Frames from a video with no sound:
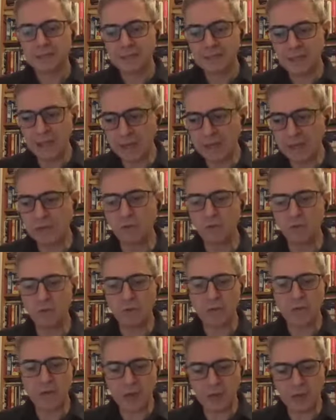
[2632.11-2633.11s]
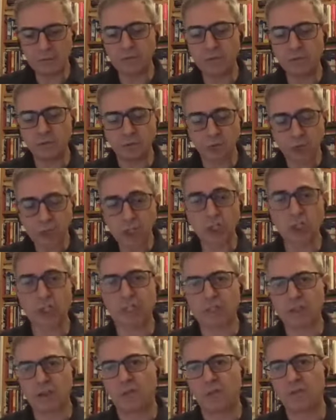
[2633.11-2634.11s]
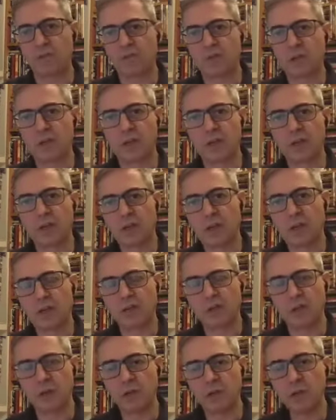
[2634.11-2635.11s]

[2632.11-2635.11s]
then we have reached something, I think.